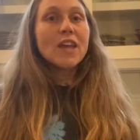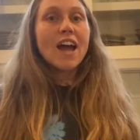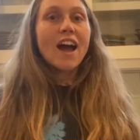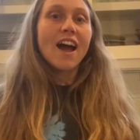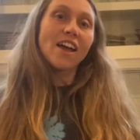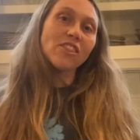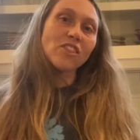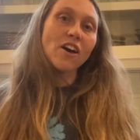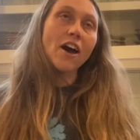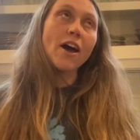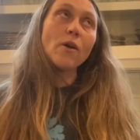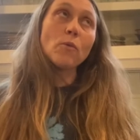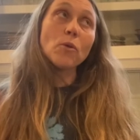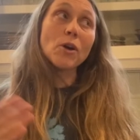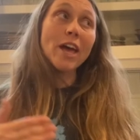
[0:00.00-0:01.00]
I thought,
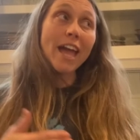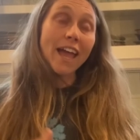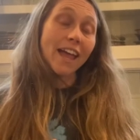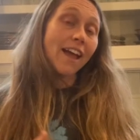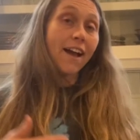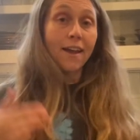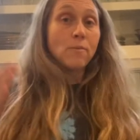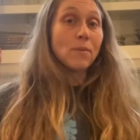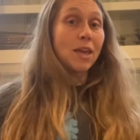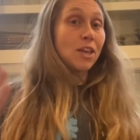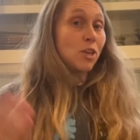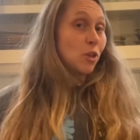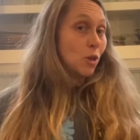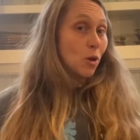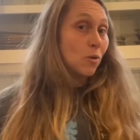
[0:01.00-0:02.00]
well, hey, I make
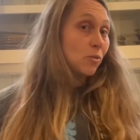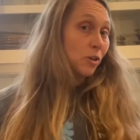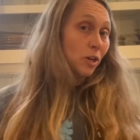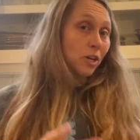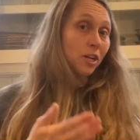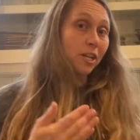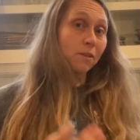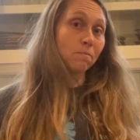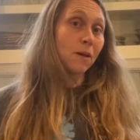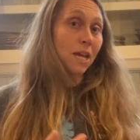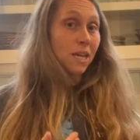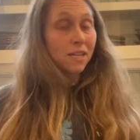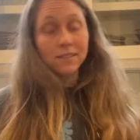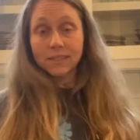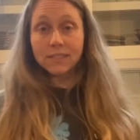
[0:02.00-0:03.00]
yogurt in my
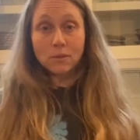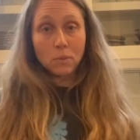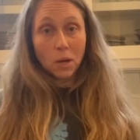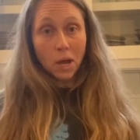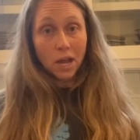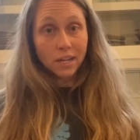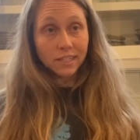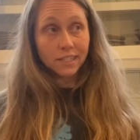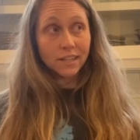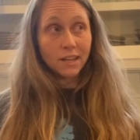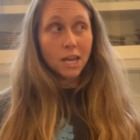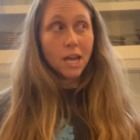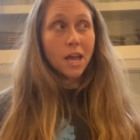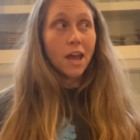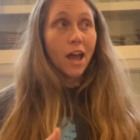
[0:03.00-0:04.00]
Instapot.
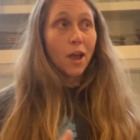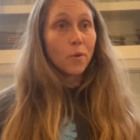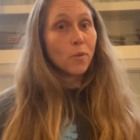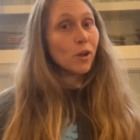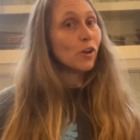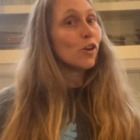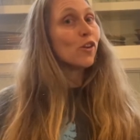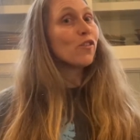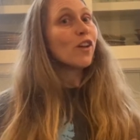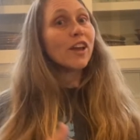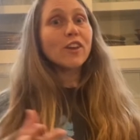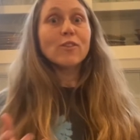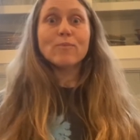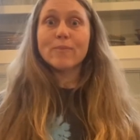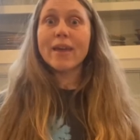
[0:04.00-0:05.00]
I wonder if I
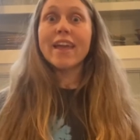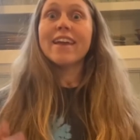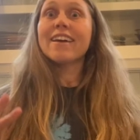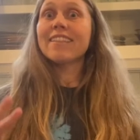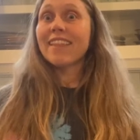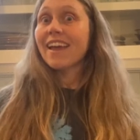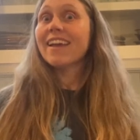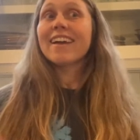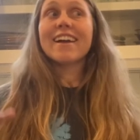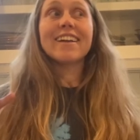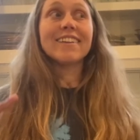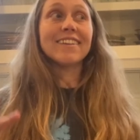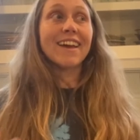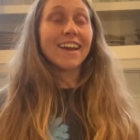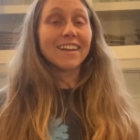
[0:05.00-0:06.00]
could make like a
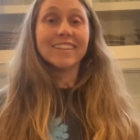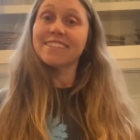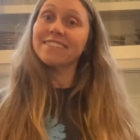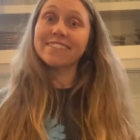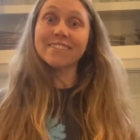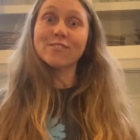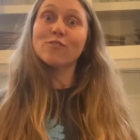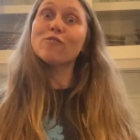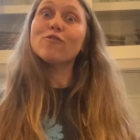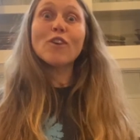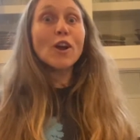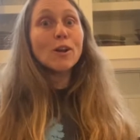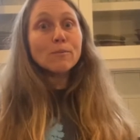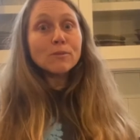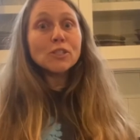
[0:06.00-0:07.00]
nice little
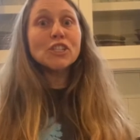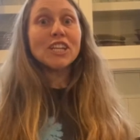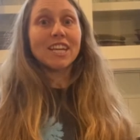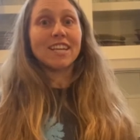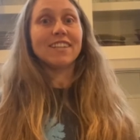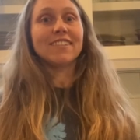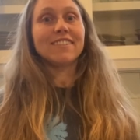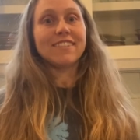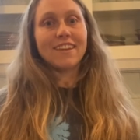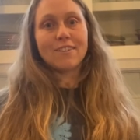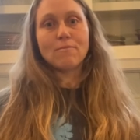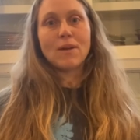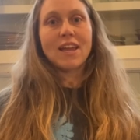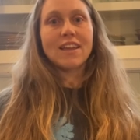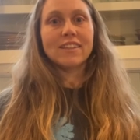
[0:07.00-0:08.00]
farm cheese in
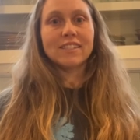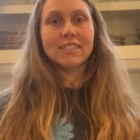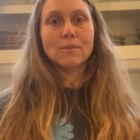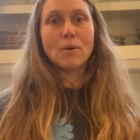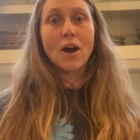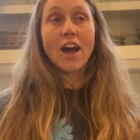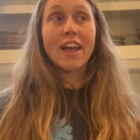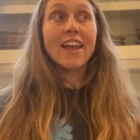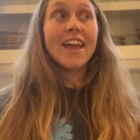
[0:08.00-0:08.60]
my Instapot.